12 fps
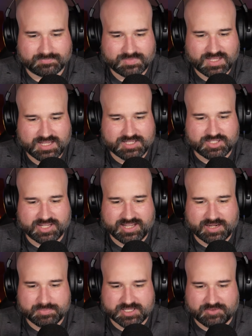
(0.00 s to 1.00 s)
he's looking
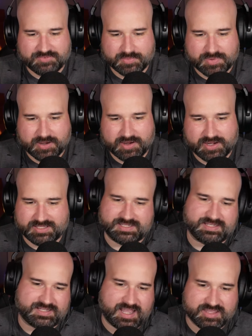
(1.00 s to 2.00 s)
at himself in a mirror and he
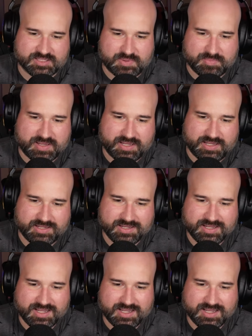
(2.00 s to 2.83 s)
says, Can this be me?